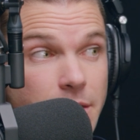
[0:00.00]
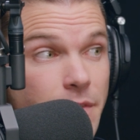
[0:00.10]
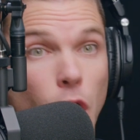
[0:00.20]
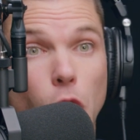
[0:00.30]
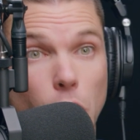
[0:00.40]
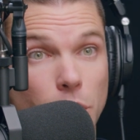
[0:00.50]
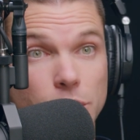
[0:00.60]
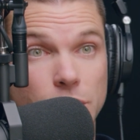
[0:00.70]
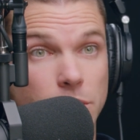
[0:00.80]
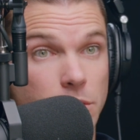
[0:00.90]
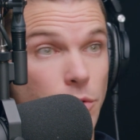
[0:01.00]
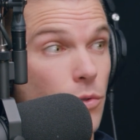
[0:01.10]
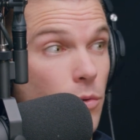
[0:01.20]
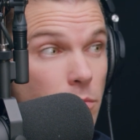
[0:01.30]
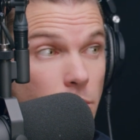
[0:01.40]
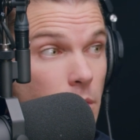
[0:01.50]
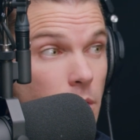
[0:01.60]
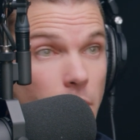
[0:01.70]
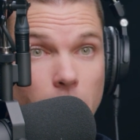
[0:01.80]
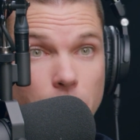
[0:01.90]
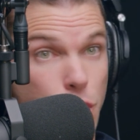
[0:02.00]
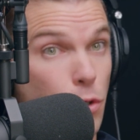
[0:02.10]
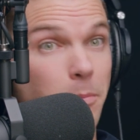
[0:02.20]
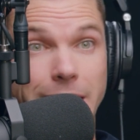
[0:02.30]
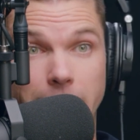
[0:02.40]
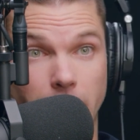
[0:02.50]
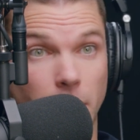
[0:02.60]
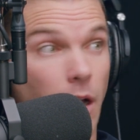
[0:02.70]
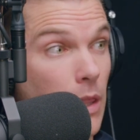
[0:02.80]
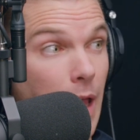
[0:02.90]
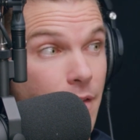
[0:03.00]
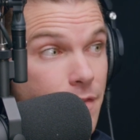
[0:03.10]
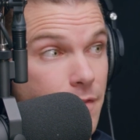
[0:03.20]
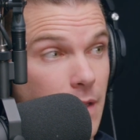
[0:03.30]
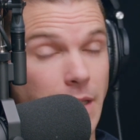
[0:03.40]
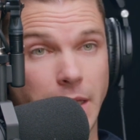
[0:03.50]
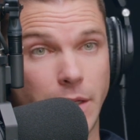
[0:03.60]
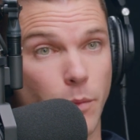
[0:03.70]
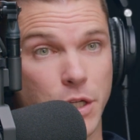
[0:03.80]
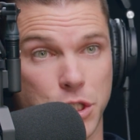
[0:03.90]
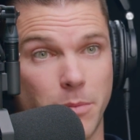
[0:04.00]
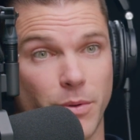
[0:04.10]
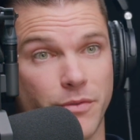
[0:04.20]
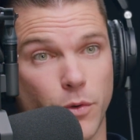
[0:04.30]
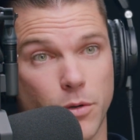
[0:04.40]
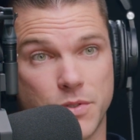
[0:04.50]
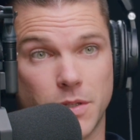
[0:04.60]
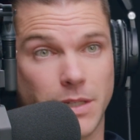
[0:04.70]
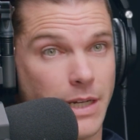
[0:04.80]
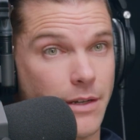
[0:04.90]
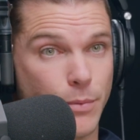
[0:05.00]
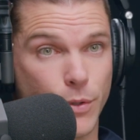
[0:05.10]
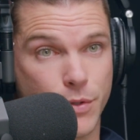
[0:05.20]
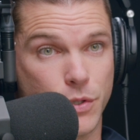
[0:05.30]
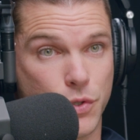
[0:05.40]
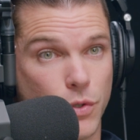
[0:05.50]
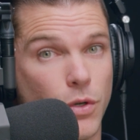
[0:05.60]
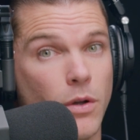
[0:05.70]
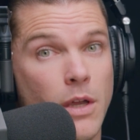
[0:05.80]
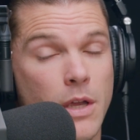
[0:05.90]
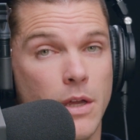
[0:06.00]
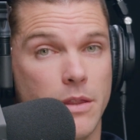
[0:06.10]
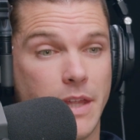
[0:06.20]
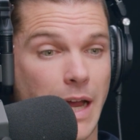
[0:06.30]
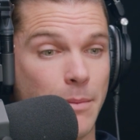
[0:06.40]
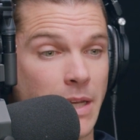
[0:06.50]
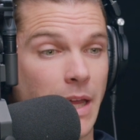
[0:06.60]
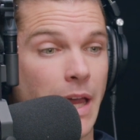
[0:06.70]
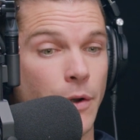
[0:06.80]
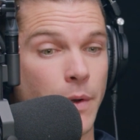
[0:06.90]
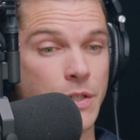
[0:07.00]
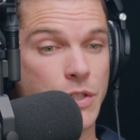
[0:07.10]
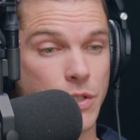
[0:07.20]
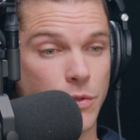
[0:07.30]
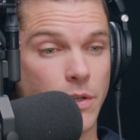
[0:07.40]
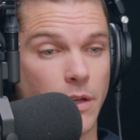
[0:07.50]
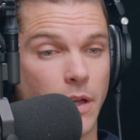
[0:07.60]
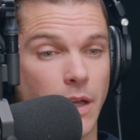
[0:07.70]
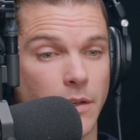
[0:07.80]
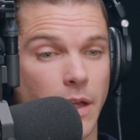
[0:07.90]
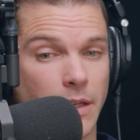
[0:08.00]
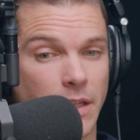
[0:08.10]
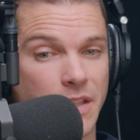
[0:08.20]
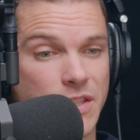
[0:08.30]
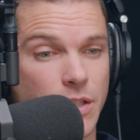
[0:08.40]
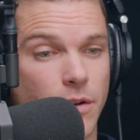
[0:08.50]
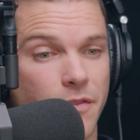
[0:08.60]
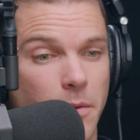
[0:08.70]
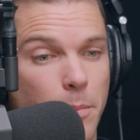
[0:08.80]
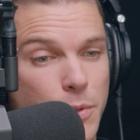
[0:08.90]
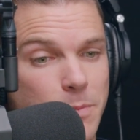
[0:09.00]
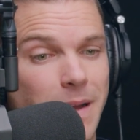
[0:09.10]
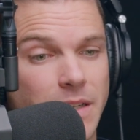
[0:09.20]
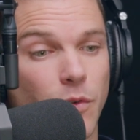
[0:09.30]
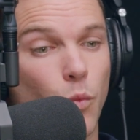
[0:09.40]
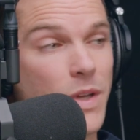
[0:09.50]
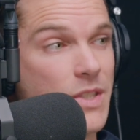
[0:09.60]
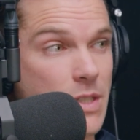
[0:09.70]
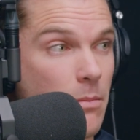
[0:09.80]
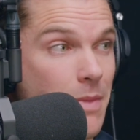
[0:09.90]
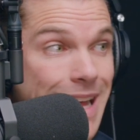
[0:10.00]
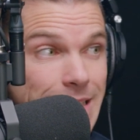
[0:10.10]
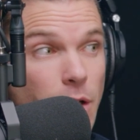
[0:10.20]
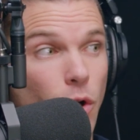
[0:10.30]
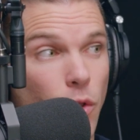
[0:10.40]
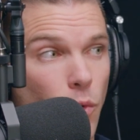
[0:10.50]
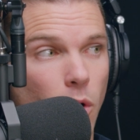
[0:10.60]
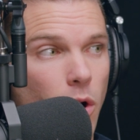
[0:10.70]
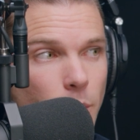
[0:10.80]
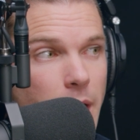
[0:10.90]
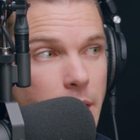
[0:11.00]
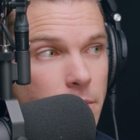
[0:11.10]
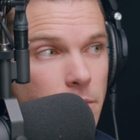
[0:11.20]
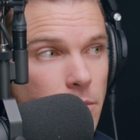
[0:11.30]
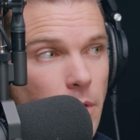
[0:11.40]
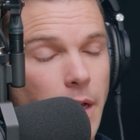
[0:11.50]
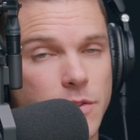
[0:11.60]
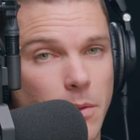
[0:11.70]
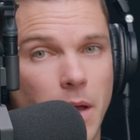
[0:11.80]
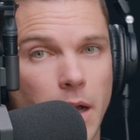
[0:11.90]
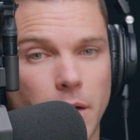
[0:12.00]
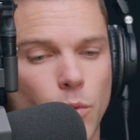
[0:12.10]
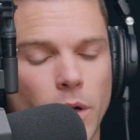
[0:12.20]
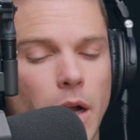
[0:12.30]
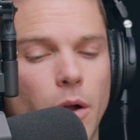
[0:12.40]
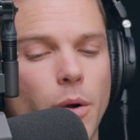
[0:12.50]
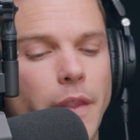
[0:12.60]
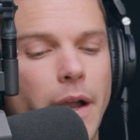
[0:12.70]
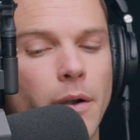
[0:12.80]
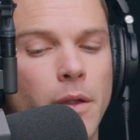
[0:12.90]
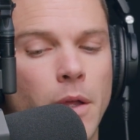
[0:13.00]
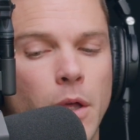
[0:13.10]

gets even close to uh, uh, terminating a life in any way, shape, or form. So the kind of birth control that I'm going to enter into and uh, and and consider from a perspective of wisdom, that's out all the, already right? So I'm not, we're not going there.